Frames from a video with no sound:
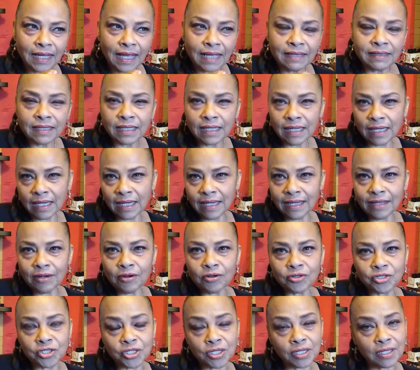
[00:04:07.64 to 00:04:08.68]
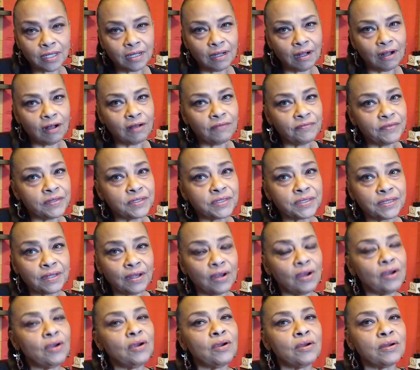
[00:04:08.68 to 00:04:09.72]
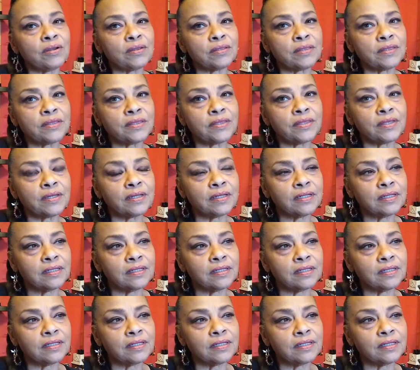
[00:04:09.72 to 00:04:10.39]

and the energy of this earth